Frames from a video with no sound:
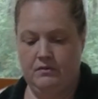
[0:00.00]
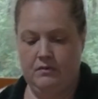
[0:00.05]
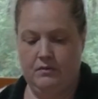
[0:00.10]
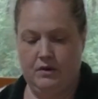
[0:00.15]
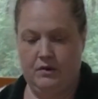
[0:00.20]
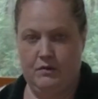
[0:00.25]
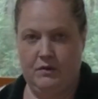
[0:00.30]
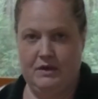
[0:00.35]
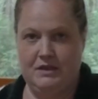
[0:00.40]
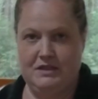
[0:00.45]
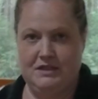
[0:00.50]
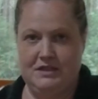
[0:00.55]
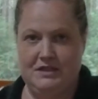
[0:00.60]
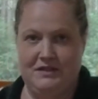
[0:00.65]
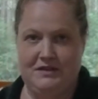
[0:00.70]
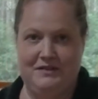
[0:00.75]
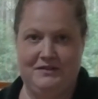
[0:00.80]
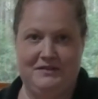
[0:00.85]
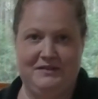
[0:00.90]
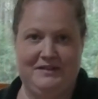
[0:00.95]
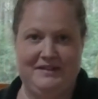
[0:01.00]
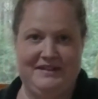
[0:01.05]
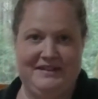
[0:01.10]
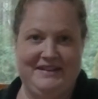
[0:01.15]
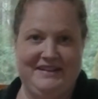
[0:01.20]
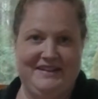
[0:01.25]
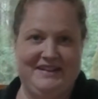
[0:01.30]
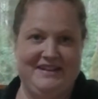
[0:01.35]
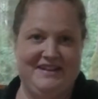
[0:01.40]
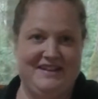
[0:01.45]
We're going to
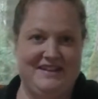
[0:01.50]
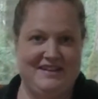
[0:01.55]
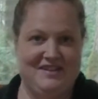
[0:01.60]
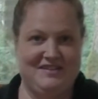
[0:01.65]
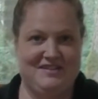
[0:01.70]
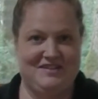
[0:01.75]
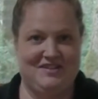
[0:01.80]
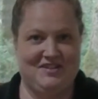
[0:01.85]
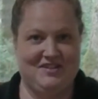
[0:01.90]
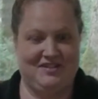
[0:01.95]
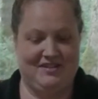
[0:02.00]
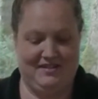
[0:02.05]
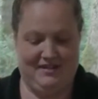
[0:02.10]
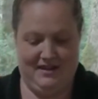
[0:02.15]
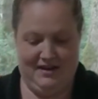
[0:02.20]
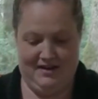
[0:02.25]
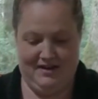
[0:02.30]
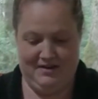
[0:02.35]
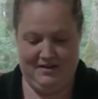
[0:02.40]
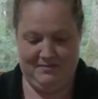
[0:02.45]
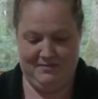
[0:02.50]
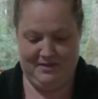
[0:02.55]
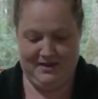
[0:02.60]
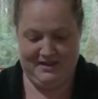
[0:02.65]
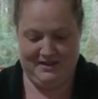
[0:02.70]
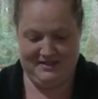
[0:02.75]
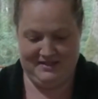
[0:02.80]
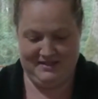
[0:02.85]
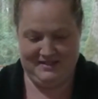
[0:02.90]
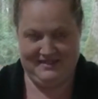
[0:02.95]
turn on the air
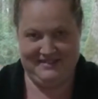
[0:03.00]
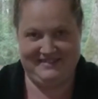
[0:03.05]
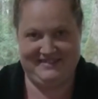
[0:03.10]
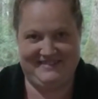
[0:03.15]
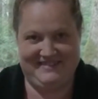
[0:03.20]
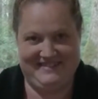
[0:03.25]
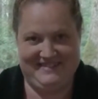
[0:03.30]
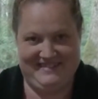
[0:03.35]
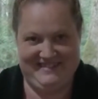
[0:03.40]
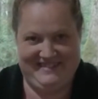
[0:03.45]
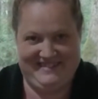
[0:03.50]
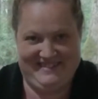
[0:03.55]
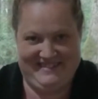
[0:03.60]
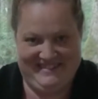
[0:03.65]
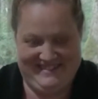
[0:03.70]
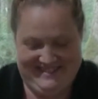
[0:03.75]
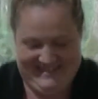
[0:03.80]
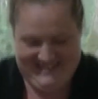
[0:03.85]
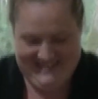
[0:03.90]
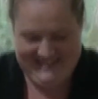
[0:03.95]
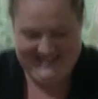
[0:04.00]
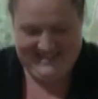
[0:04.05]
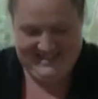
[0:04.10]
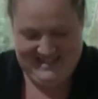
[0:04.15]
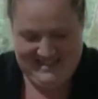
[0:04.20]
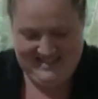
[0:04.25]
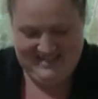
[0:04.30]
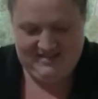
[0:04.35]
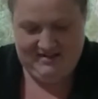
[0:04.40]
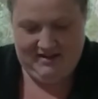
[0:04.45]
compressor.
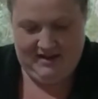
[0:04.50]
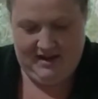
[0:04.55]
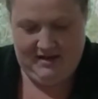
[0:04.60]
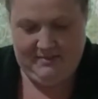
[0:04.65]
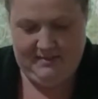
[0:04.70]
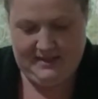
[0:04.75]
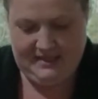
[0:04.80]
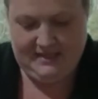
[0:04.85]
That's okay, my